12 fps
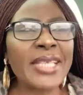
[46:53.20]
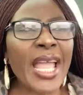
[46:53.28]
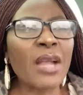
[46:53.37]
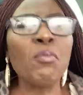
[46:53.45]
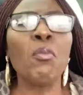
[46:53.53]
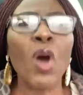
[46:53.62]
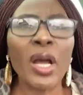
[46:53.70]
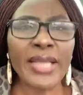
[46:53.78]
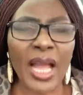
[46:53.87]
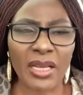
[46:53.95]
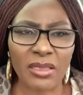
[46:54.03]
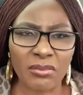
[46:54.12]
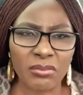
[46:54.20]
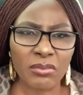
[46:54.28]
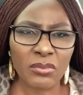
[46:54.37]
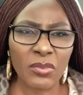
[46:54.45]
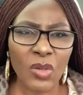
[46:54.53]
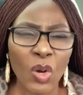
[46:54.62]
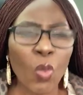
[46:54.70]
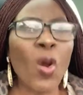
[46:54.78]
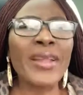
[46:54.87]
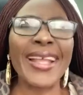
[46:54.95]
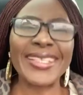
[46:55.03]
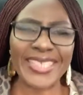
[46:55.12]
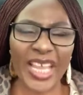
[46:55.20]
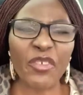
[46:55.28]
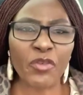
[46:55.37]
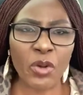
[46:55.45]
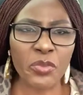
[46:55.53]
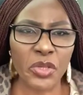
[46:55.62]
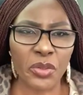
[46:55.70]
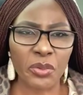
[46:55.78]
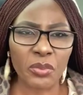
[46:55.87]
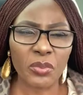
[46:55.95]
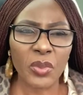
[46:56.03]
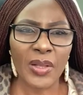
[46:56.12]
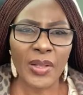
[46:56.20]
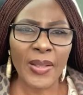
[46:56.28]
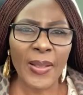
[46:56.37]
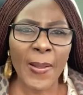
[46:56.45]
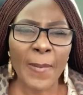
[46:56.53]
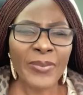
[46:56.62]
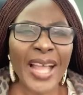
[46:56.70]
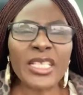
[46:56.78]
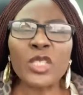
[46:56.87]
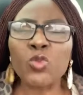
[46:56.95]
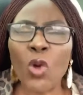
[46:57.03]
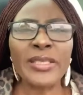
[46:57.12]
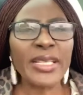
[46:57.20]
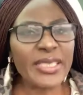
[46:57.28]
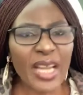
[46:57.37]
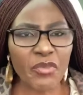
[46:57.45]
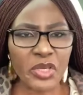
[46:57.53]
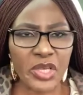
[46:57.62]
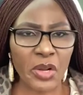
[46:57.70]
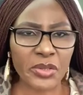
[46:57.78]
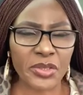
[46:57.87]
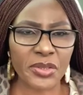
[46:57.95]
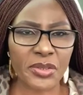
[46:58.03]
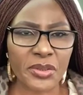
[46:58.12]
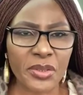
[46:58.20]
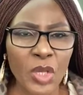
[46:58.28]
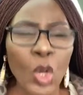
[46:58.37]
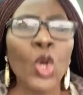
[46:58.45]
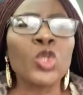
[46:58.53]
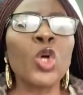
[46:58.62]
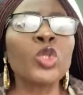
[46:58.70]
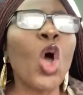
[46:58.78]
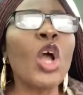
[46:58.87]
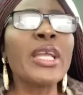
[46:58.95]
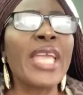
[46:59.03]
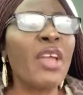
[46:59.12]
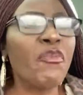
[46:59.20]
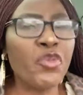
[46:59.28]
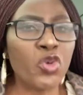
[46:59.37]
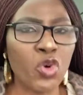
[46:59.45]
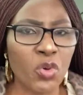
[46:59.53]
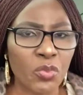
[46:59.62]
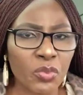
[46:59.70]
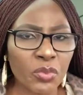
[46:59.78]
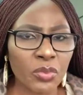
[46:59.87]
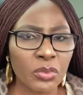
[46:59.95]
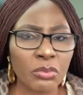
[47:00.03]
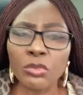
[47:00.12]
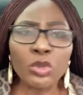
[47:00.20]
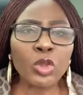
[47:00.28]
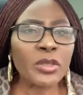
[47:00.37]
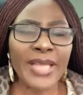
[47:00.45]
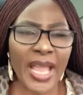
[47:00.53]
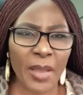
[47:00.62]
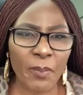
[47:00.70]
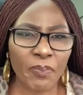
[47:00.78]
more than what they take from you. That is what the devil does. So don't give room to them.